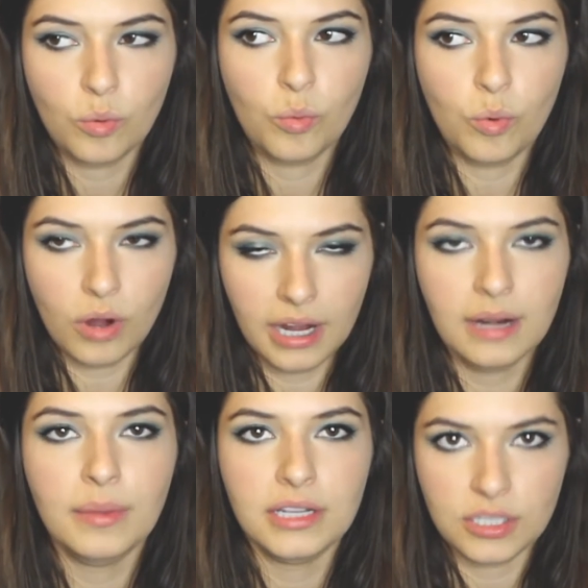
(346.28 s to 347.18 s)

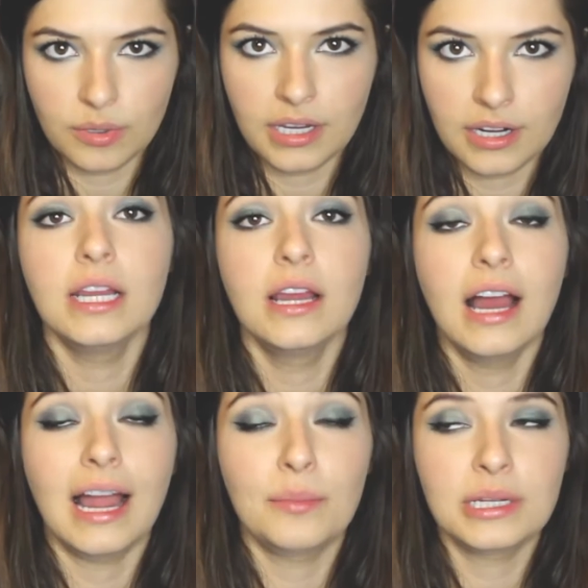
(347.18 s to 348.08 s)
what am I doing here?
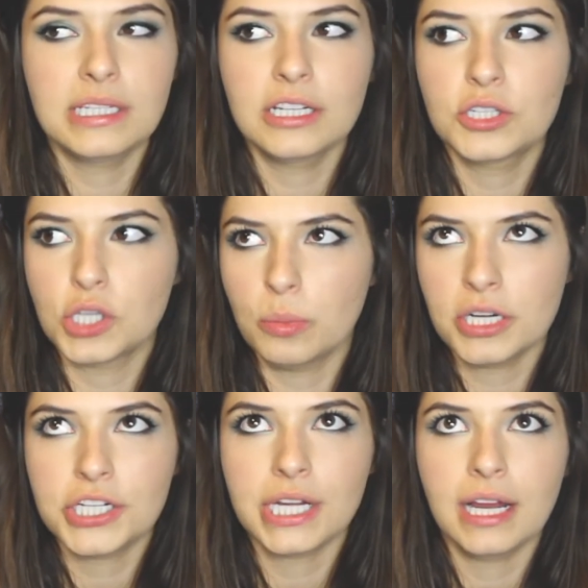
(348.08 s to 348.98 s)
I'm wasting so
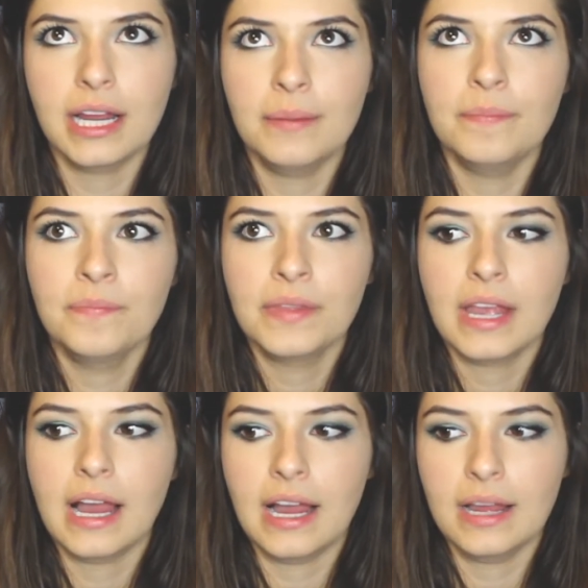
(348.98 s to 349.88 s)
much time.
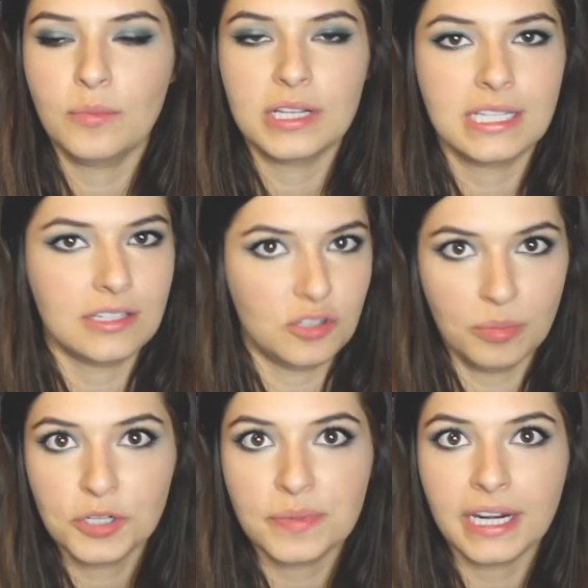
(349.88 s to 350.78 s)
I'm wasting so
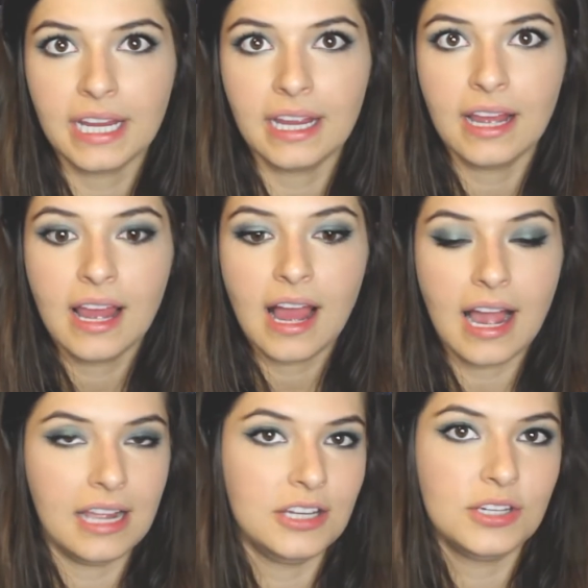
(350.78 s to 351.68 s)
much money.
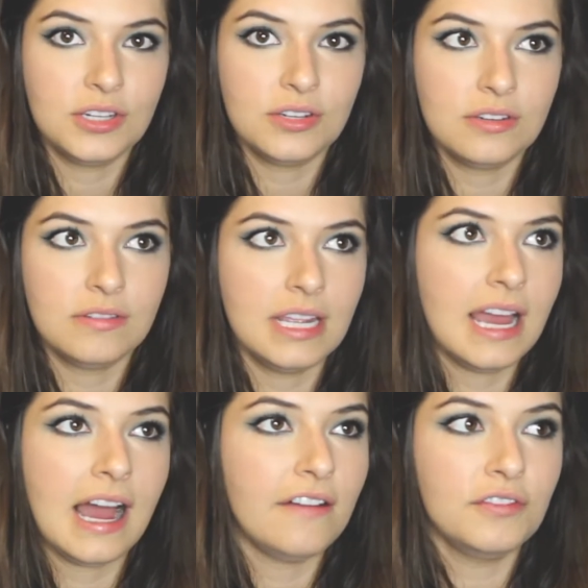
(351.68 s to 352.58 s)
I
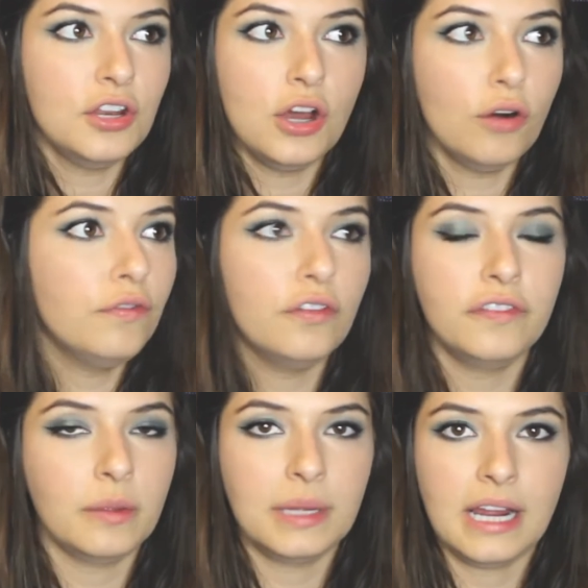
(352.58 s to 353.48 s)
have no
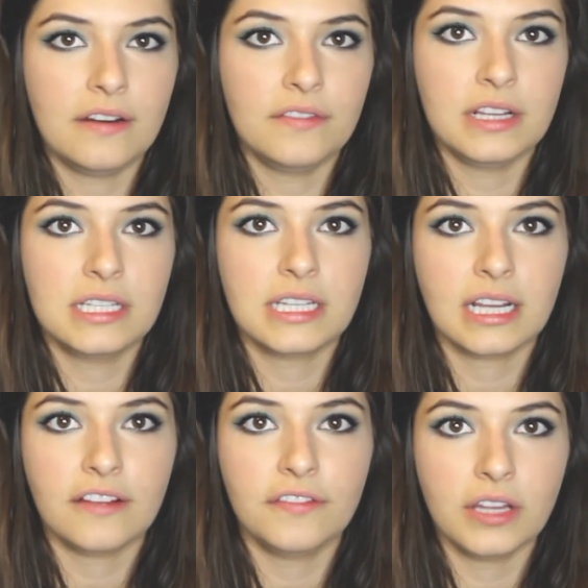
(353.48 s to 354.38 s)
fulfillment out of this.
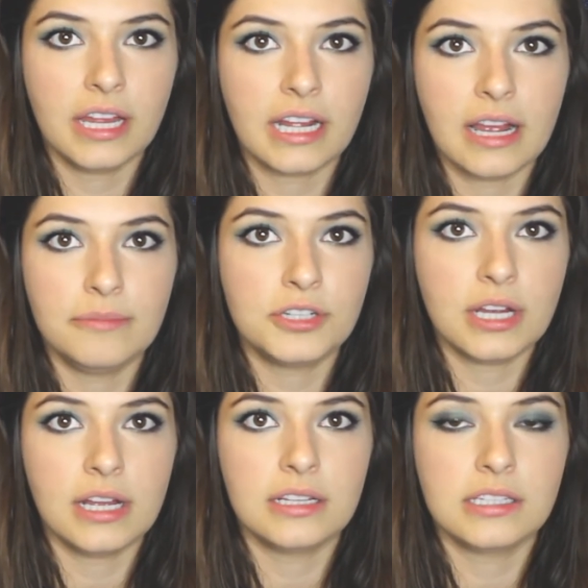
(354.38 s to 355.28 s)
Like, I feel like I'm
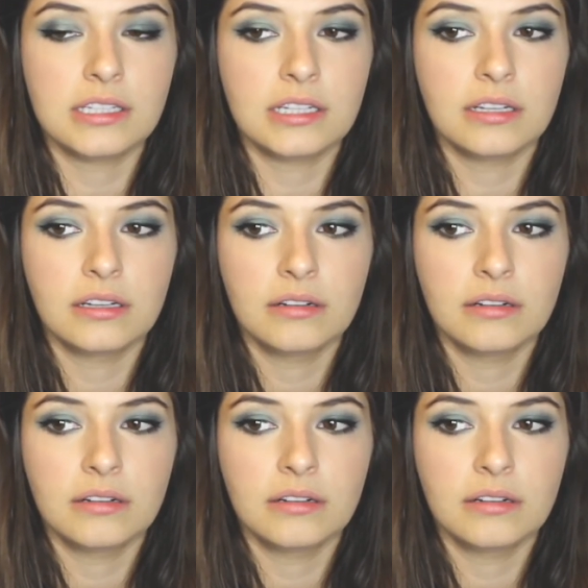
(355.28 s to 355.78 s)
just